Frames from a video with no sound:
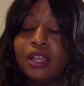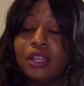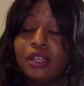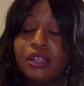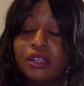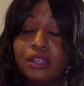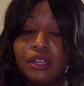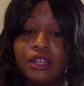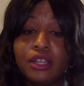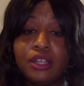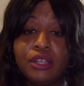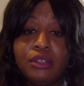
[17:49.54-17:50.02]

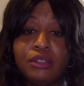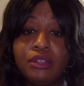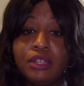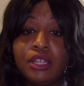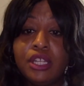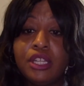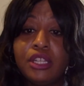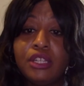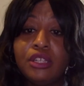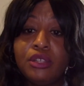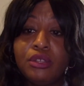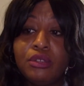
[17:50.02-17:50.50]
girl,
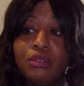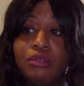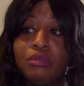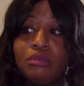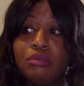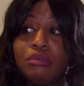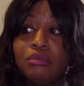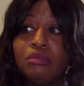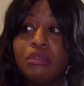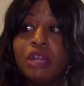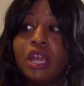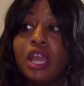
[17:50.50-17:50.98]

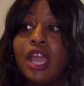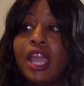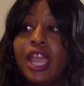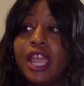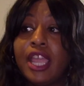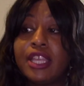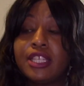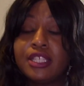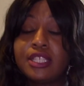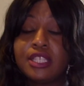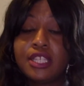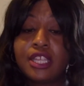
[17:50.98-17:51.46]
you
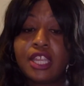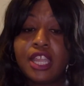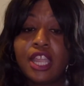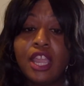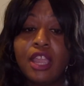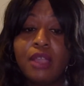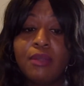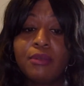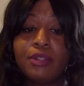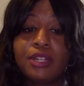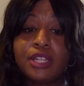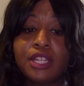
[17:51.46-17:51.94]
and
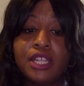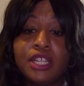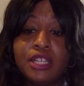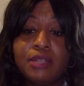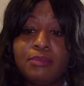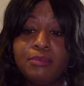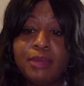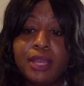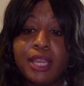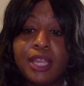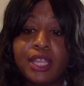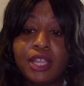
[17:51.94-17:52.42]
Sierra
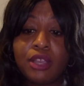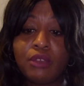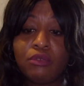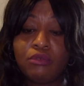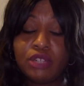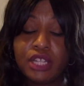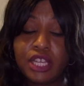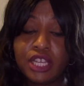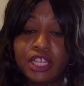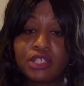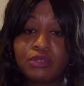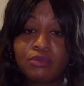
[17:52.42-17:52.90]
need to make your
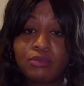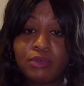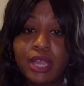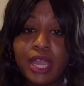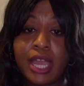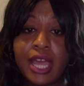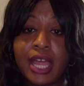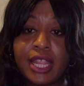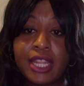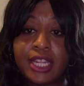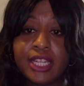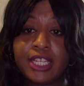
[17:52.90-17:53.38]
next
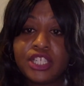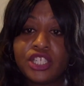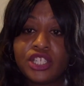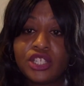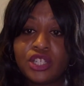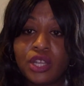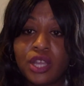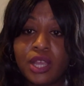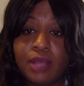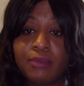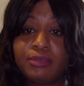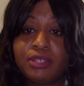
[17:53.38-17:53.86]
reality
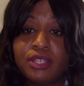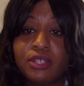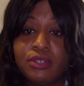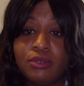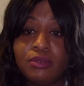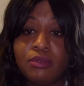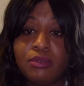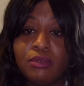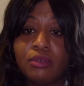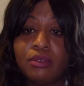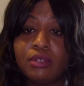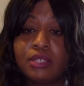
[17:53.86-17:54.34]
shop
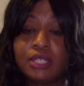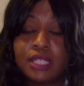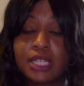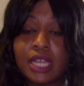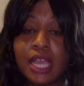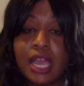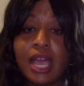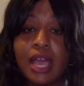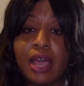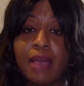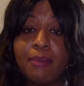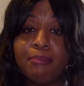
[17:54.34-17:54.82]
store
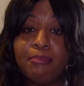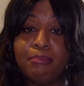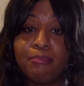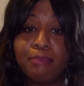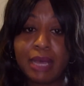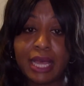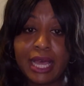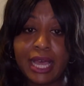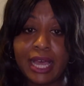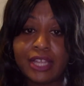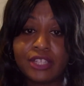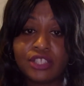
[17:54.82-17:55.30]
stop
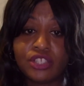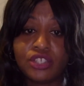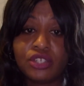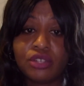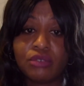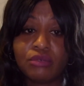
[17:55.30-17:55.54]
botch.